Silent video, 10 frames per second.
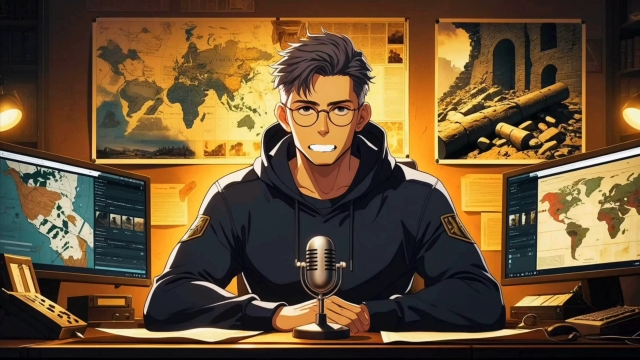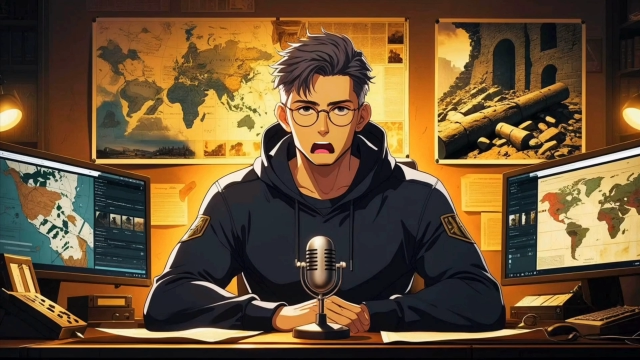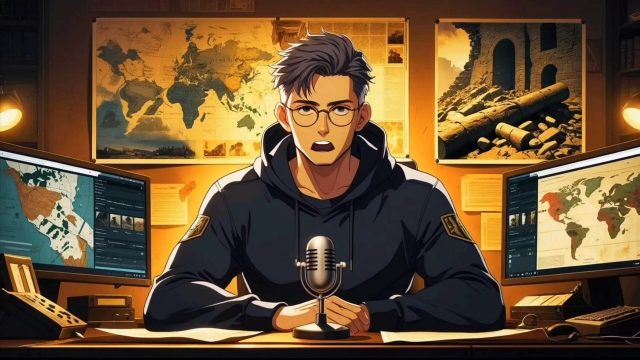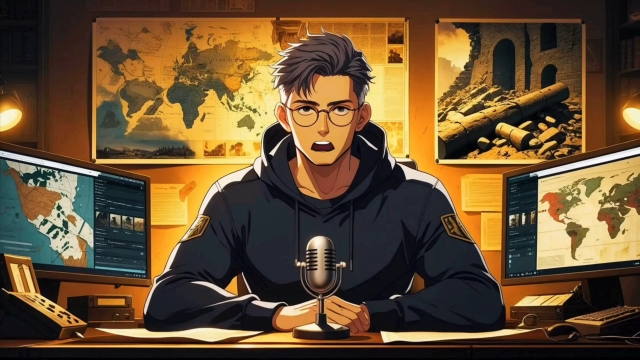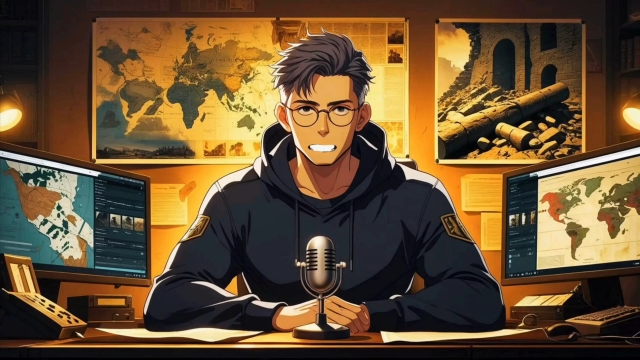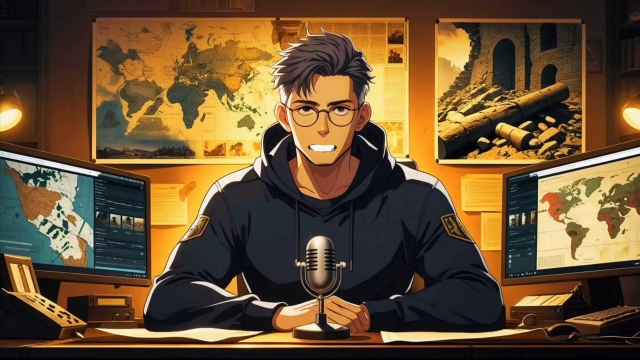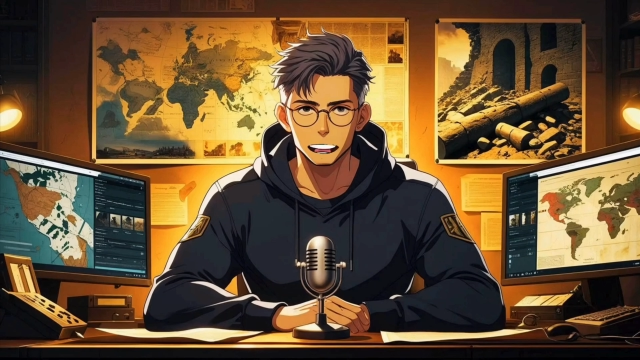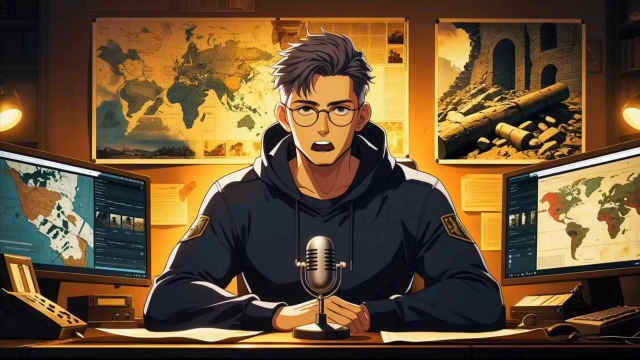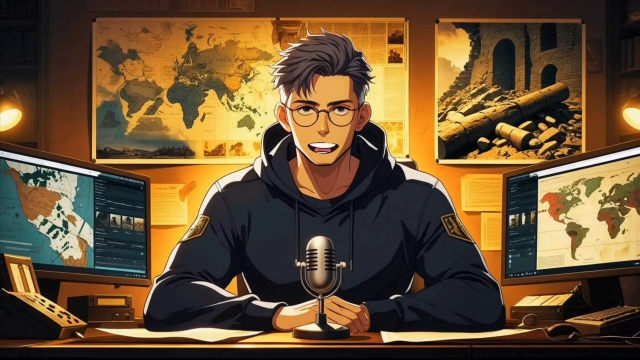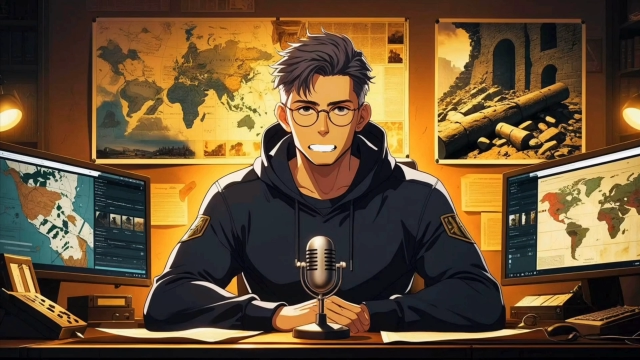In
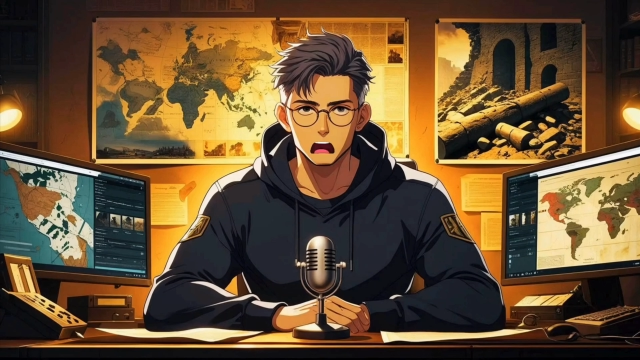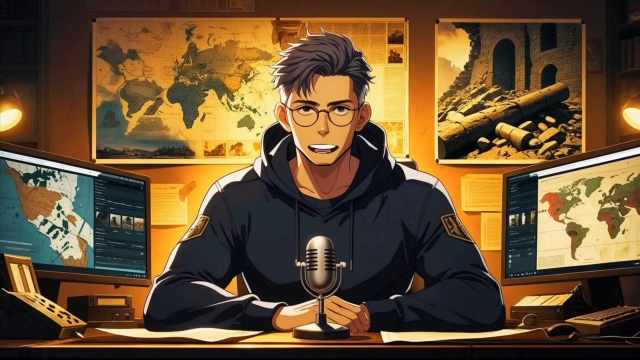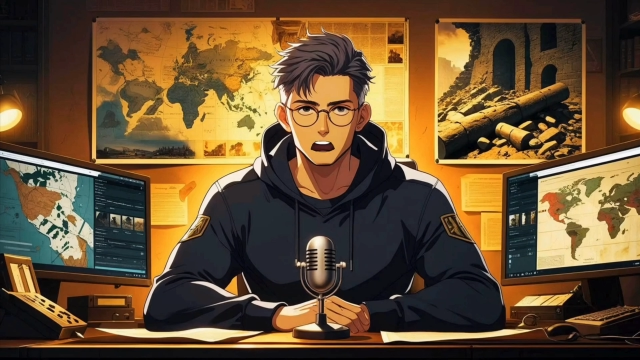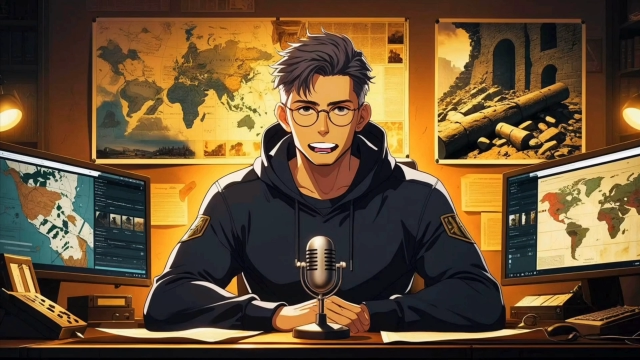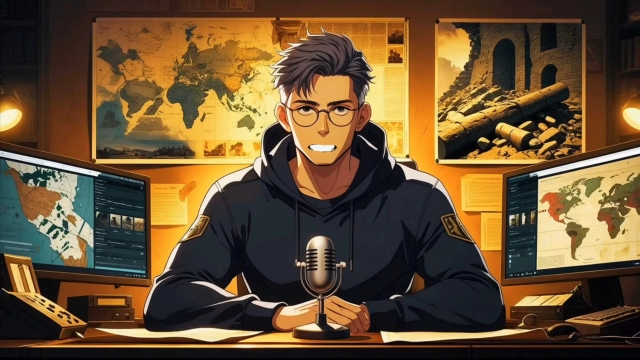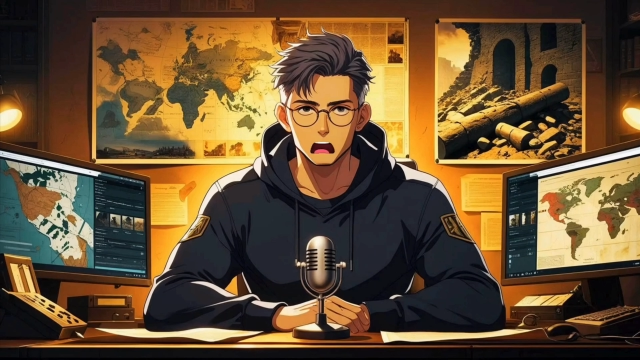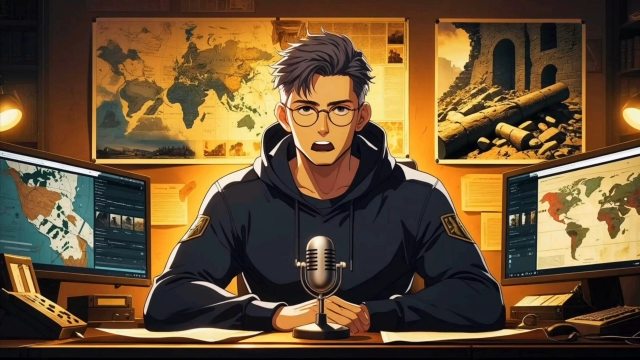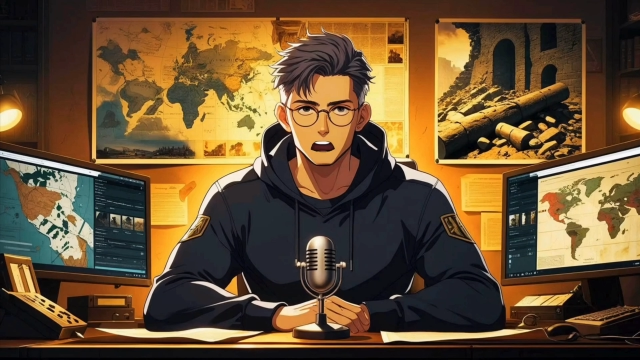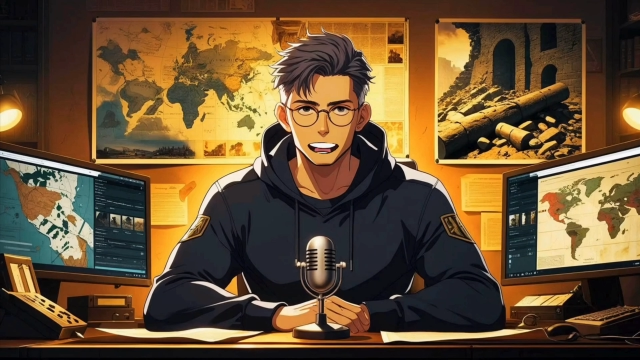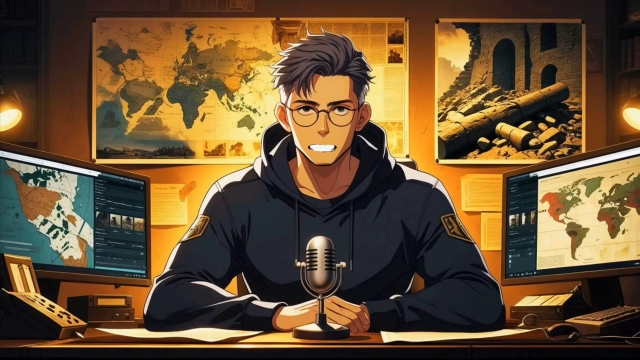Italy, the Isonzo
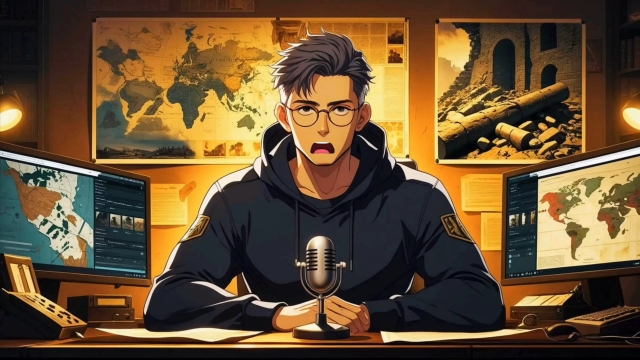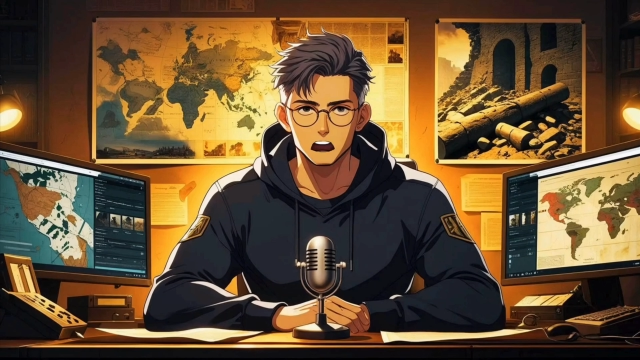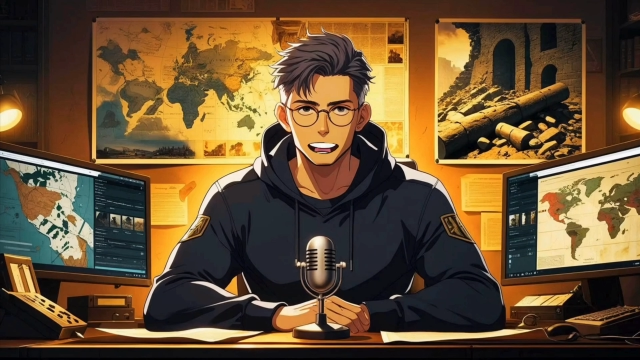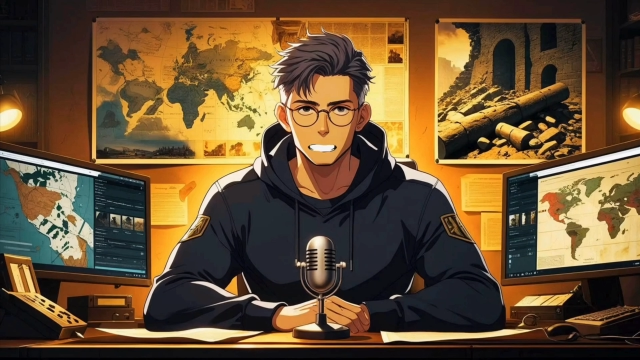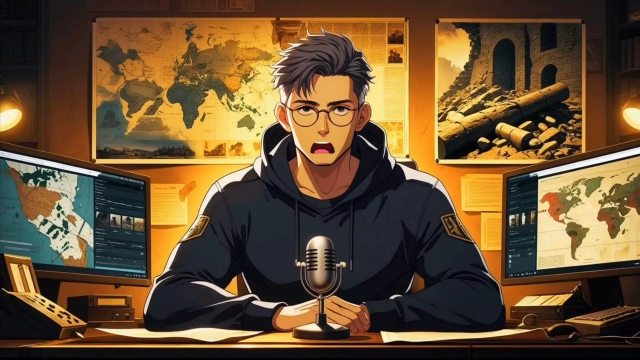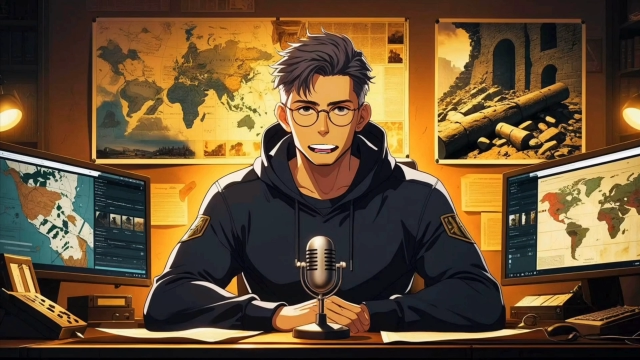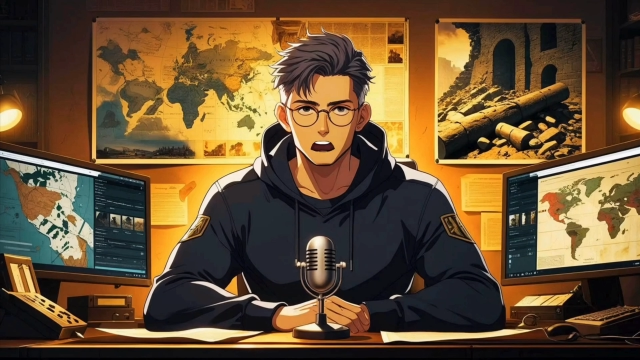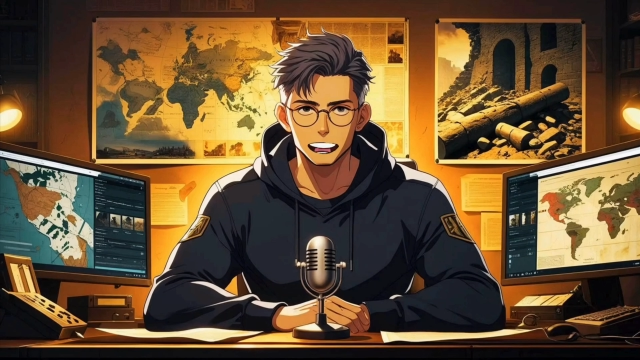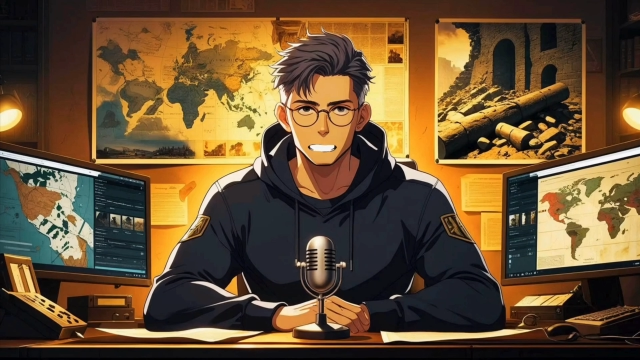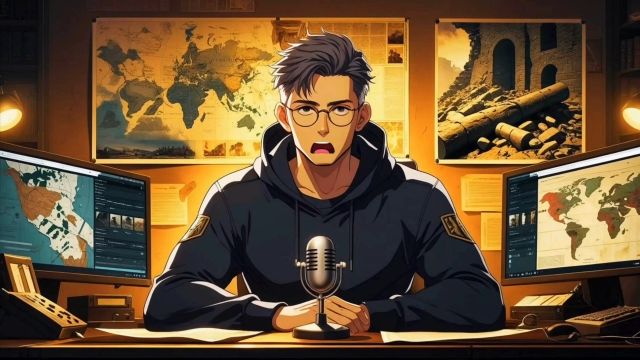front brought
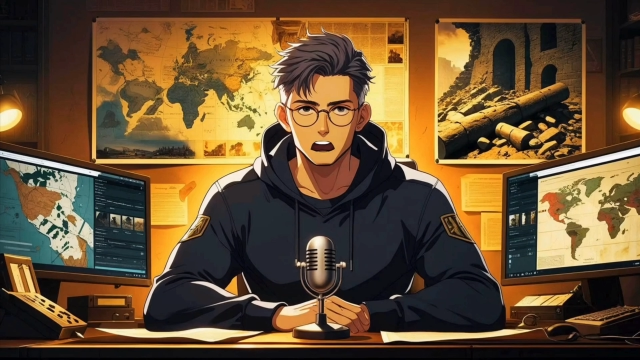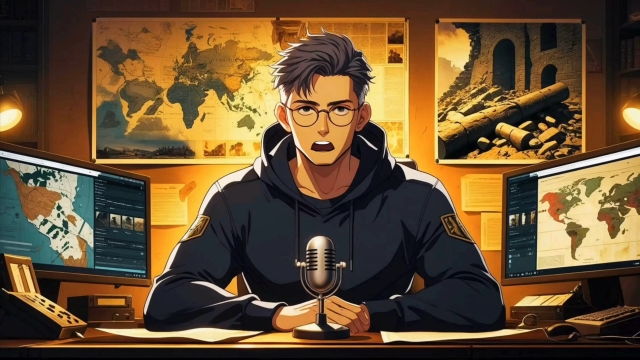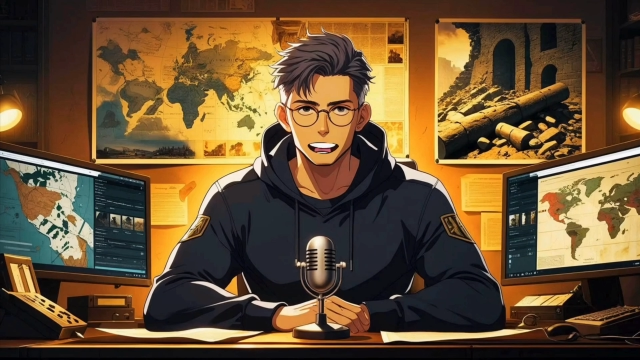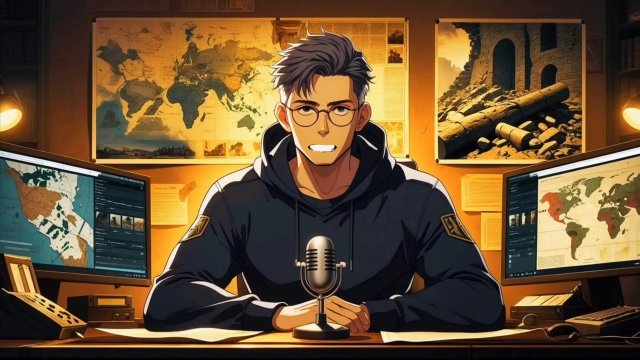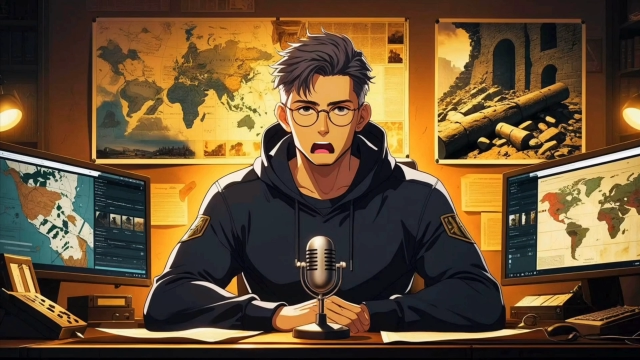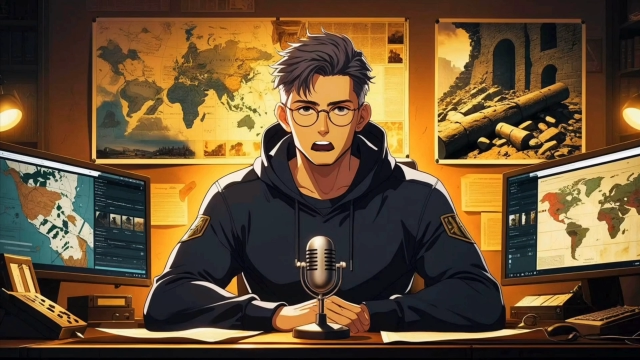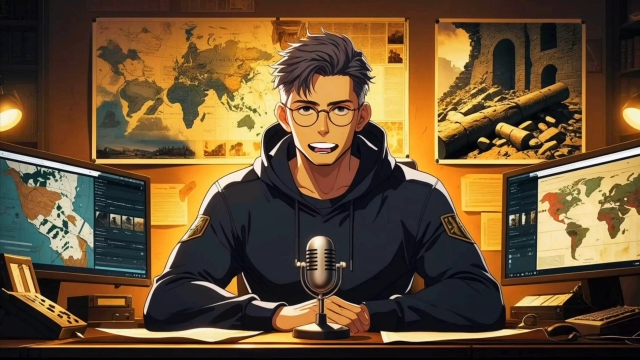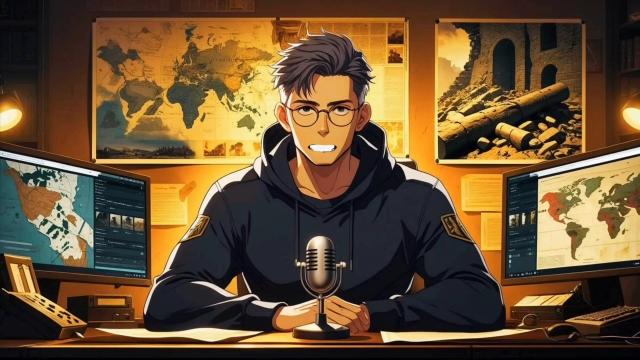more disaster.